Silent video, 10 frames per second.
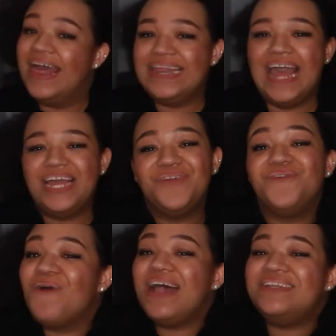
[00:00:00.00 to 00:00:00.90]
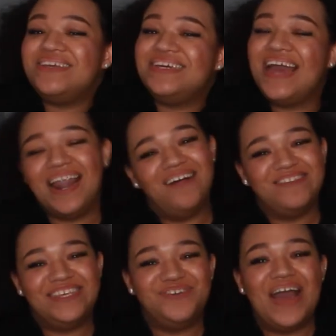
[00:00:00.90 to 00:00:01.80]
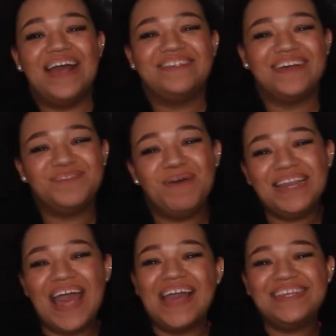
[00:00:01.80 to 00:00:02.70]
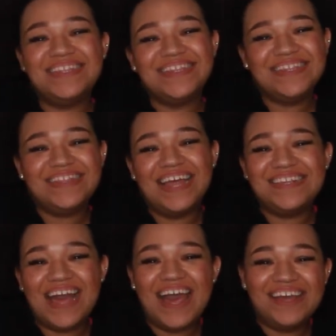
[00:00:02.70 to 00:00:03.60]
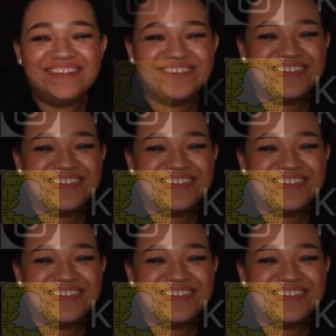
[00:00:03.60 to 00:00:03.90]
Thank you for watching, and I'll see you guys next Monday. Thanks, guys.